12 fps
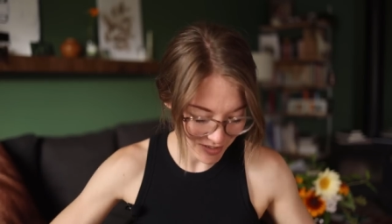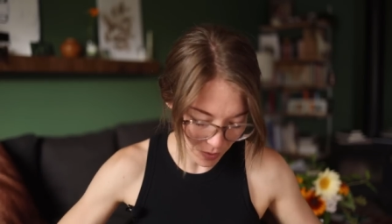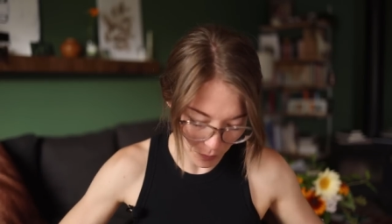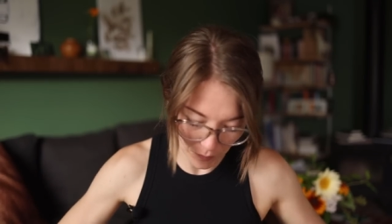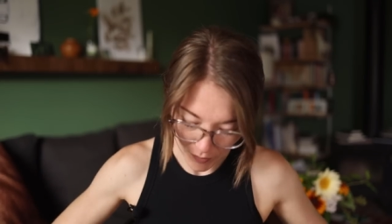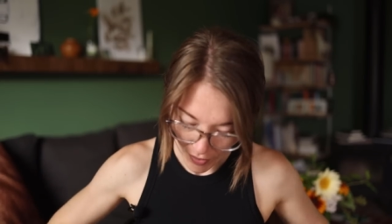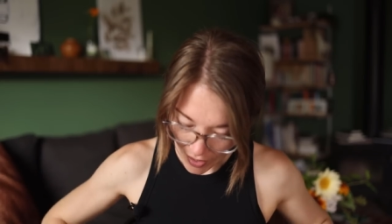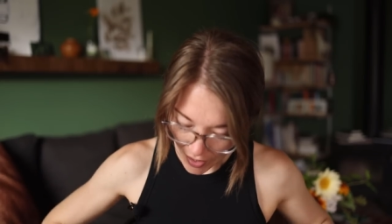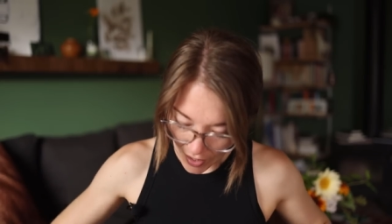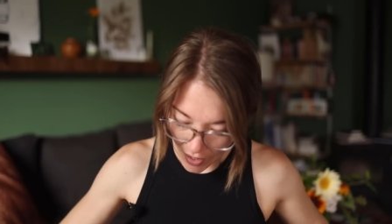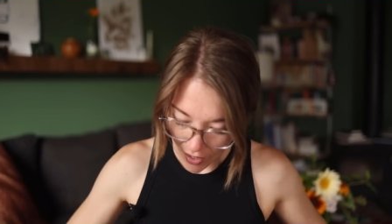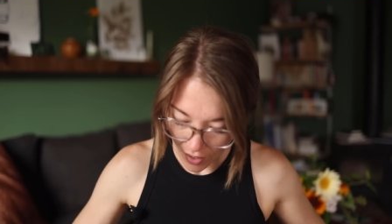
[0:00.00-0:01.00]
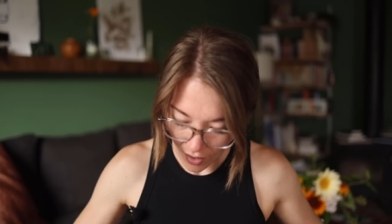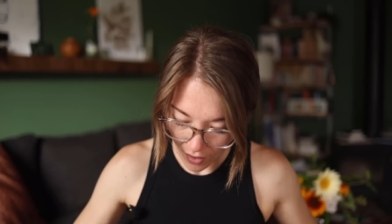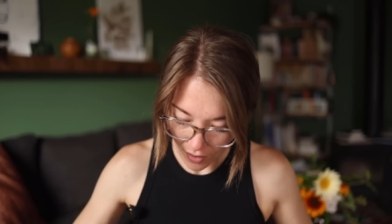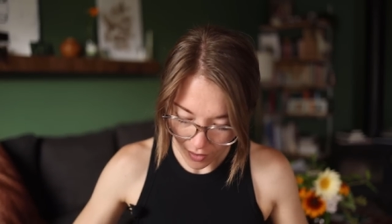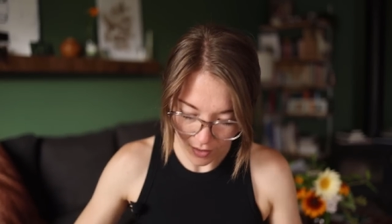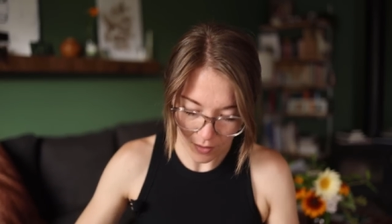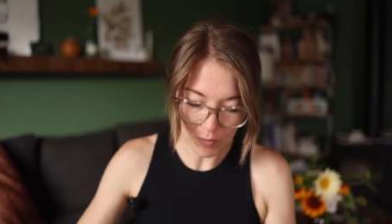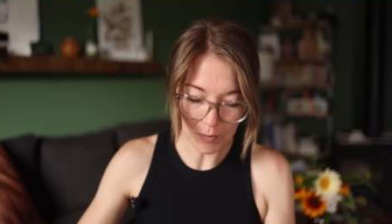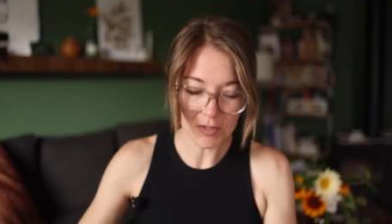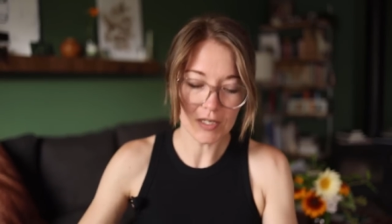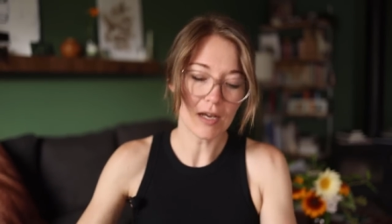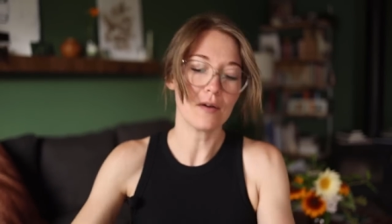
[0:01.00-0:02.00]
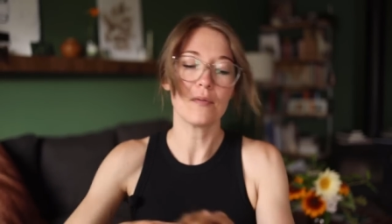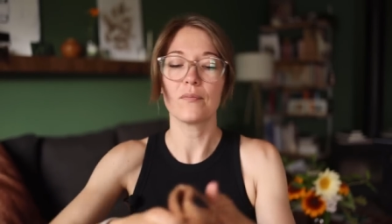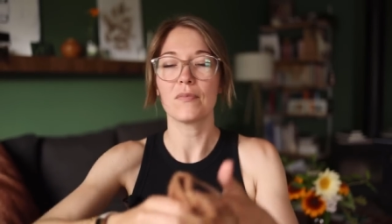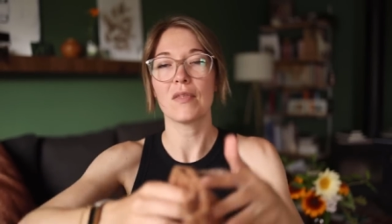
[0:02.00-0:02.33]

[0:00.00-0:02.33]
so I ripped it out